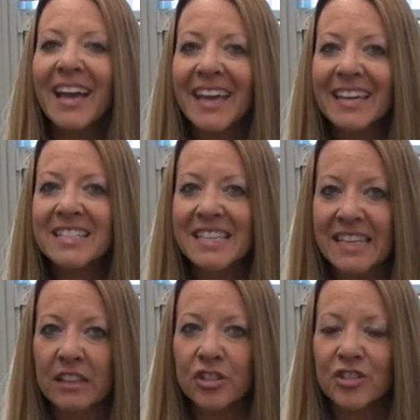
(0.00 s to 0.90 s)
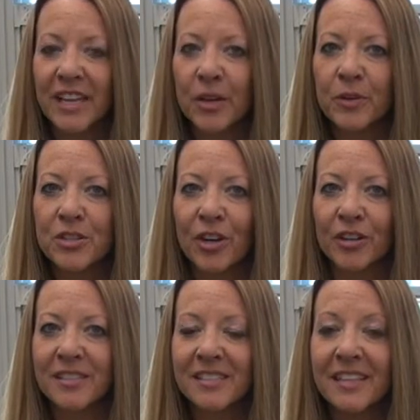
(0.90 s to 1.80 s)
and English language
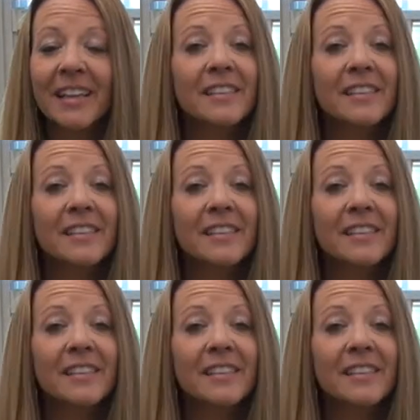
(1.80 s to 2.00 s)
arts.